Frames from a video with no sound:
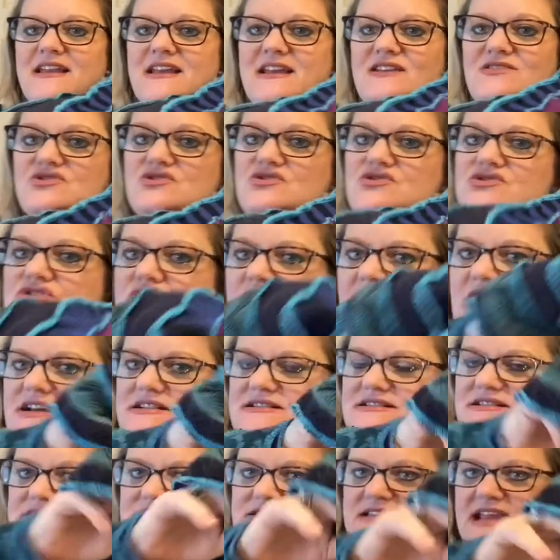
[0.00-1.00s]

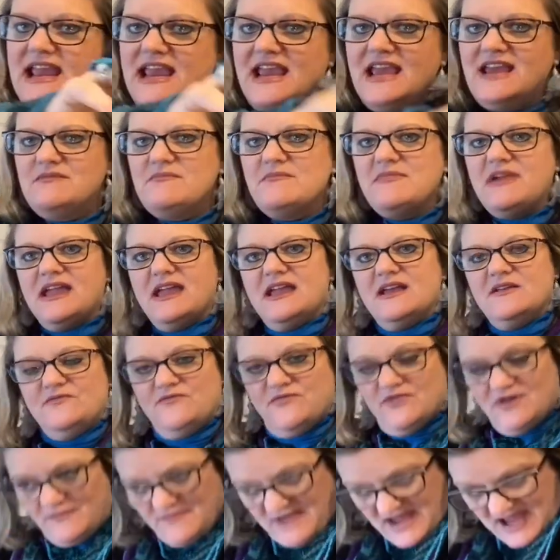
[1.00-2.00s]
it's handmade
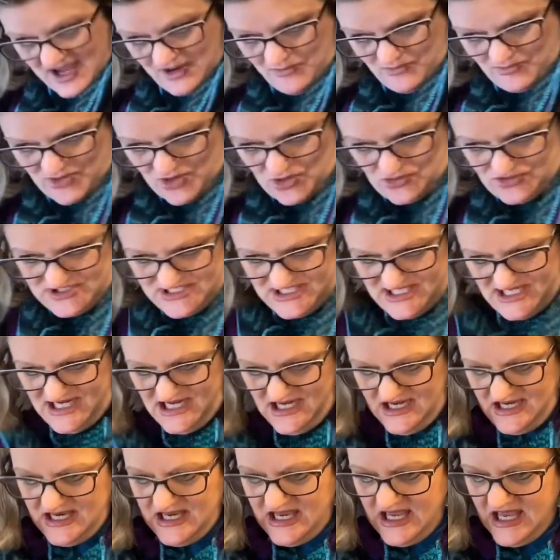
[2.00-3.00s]
from a
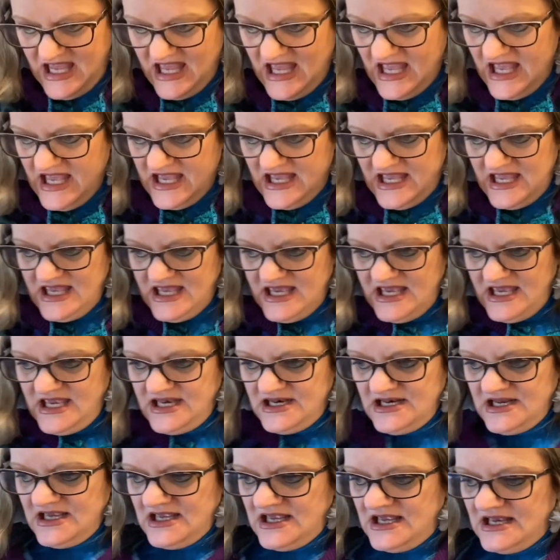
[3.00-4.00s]
boutique
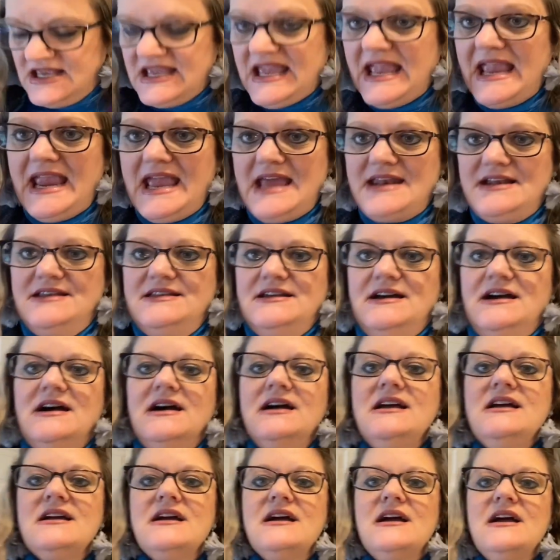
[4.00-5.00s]
in
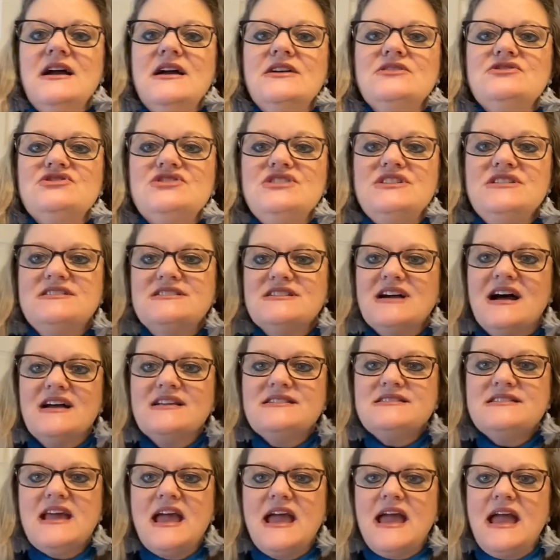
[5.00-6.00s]
Canada. She
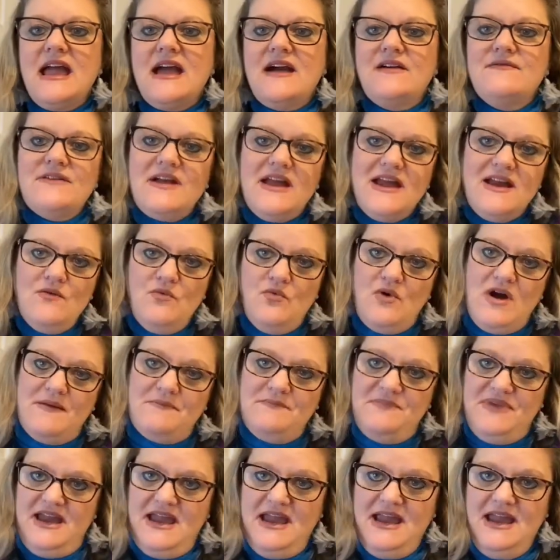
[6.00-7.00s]
does have a
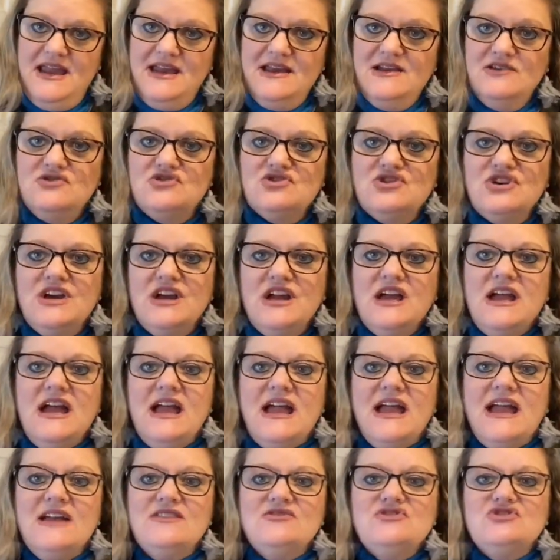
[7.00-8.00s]
web page,
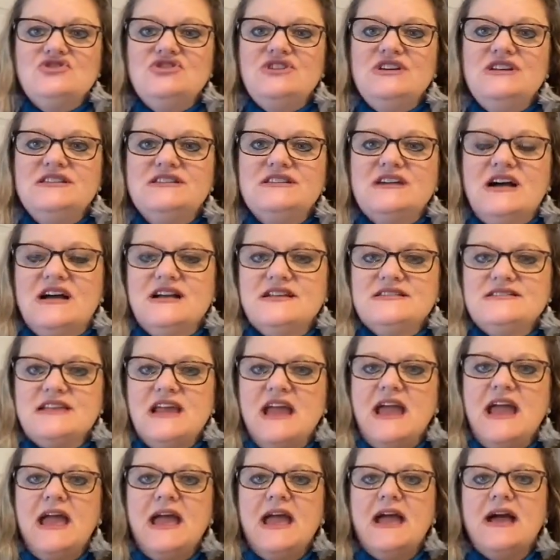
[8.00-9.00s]
and she does
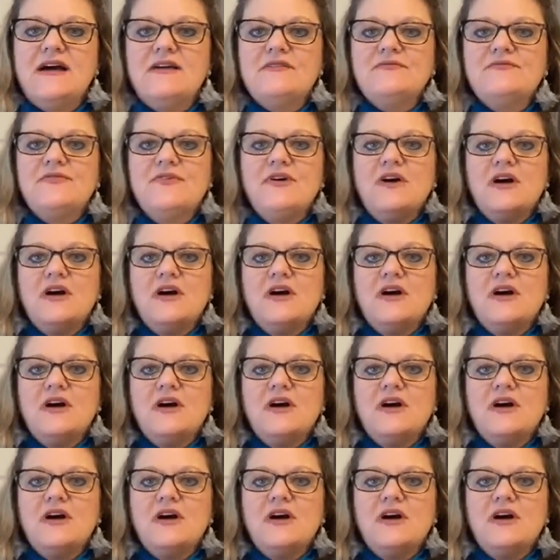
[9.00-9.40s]
have,